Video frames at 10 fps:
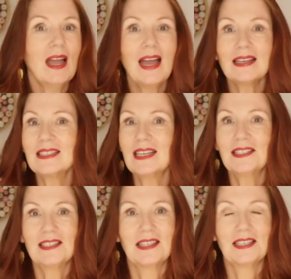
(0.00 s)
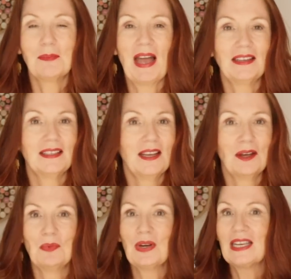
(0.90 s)
access to this pattern
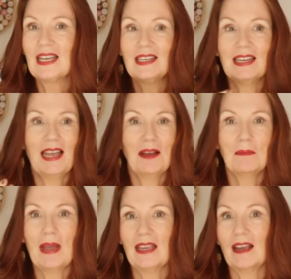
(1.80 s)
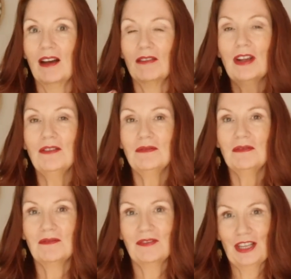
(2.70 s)
and we can now make our
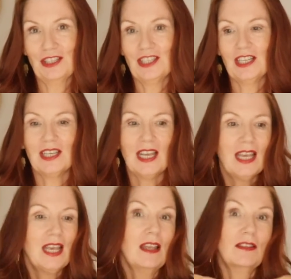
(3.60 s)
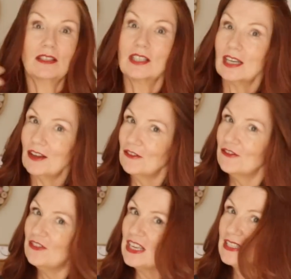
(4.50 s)
own version that's going to
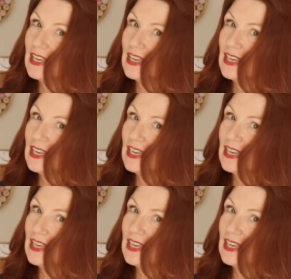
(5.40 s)
fit